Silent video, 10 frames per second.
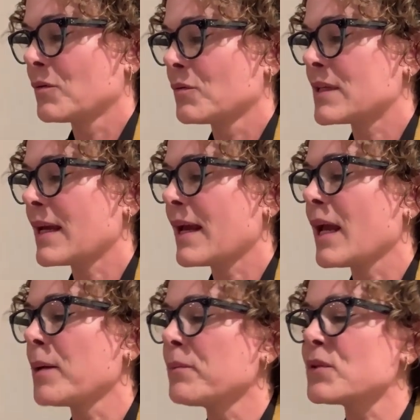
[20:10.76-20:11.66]
To
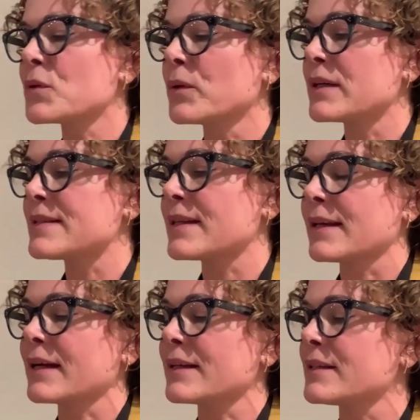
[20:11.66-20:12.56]
aim towards
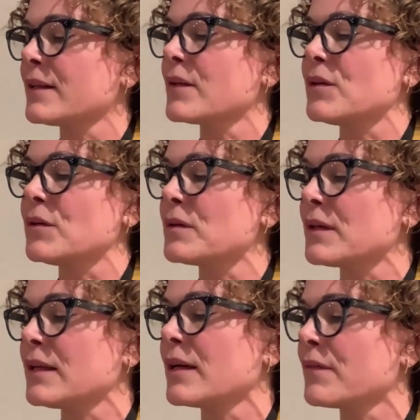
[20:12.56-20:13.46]
enacting the
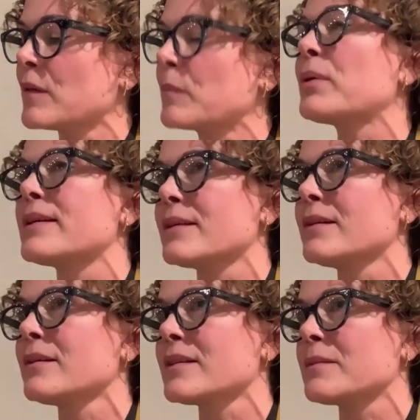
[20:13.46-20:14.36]
unity of the
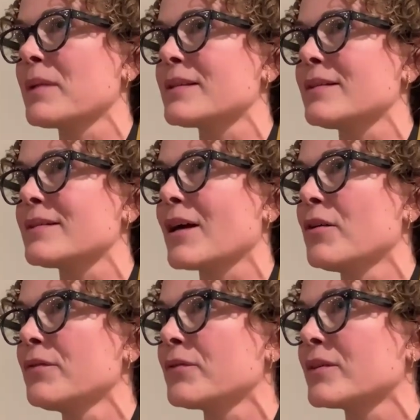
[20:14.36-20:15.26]
present, this messy
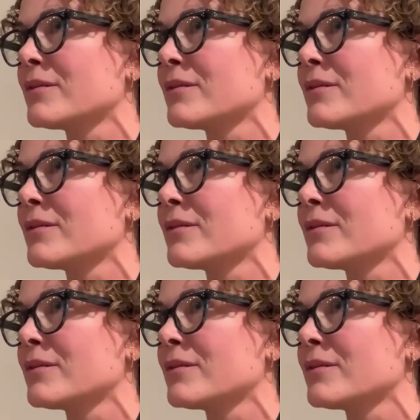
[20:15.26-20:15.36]
self